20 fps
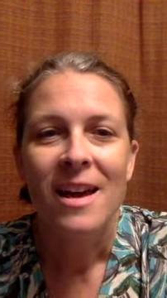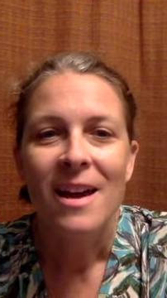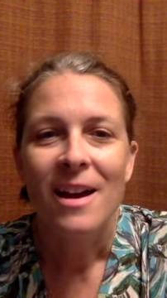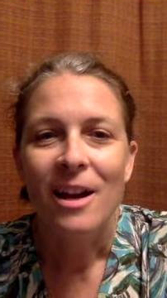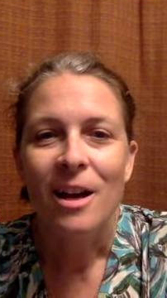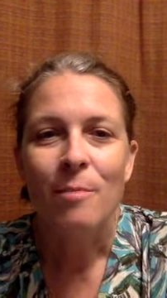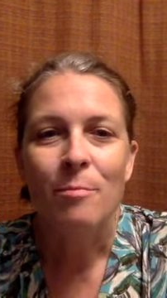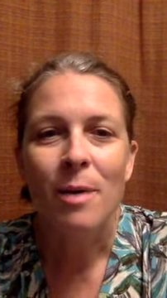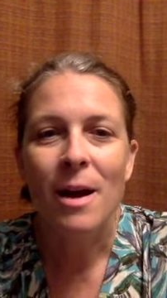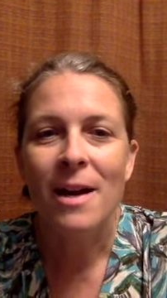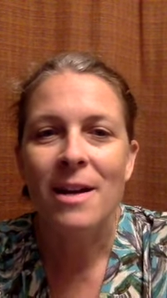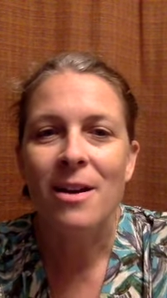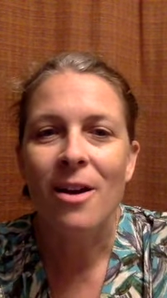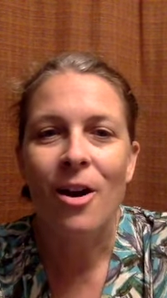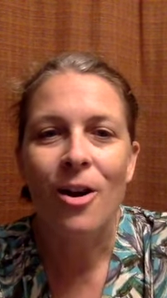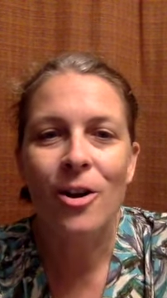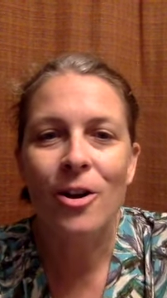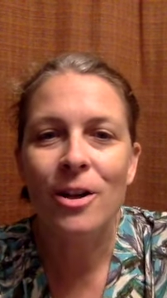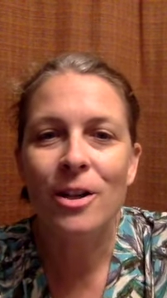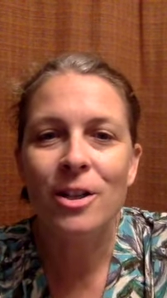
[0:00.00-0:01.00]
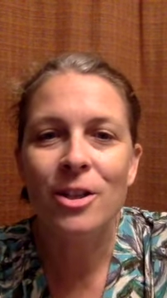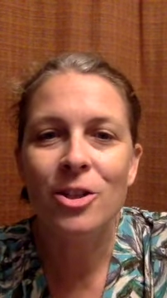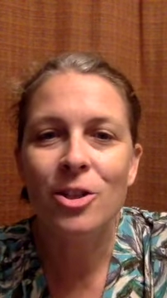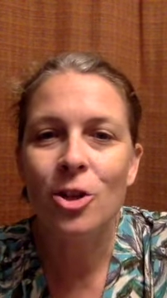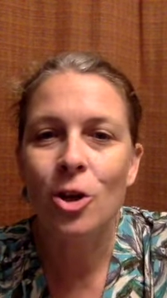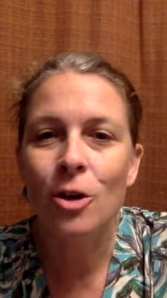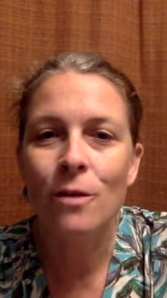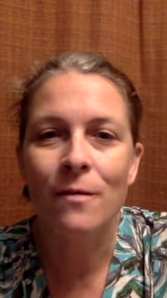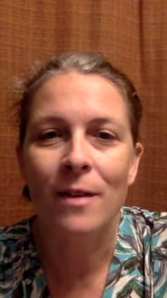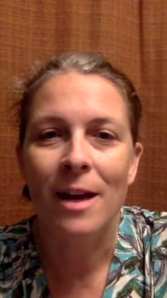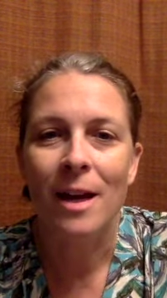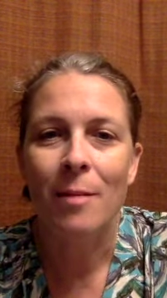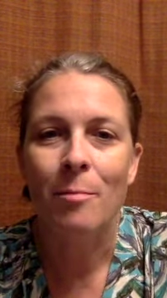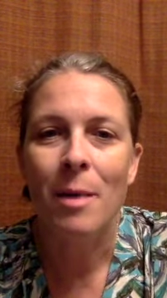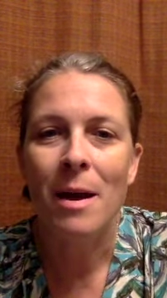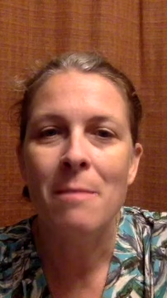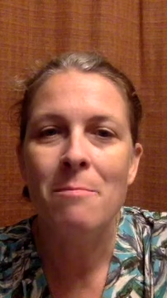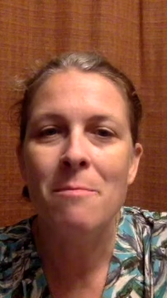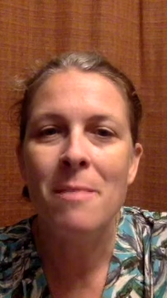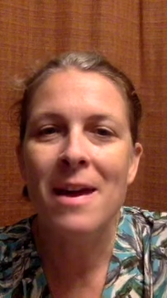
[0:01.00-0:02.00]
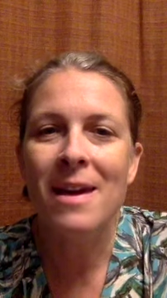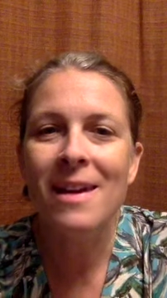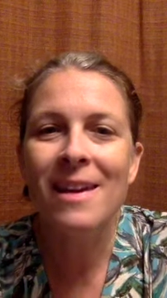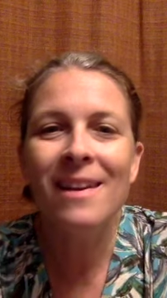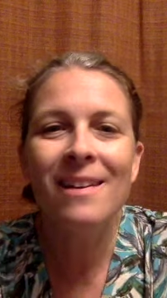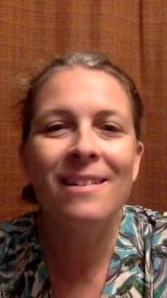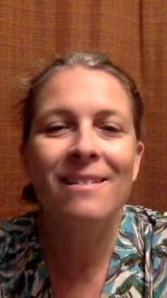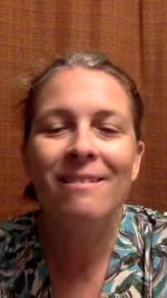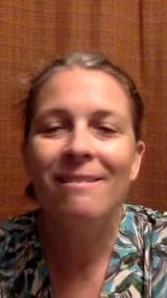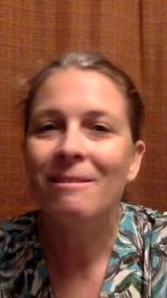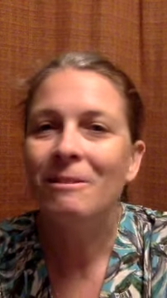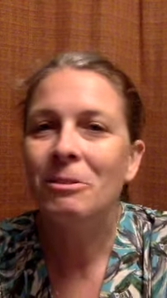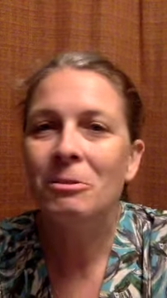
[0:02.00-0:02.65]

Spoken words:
Combine art and serving by making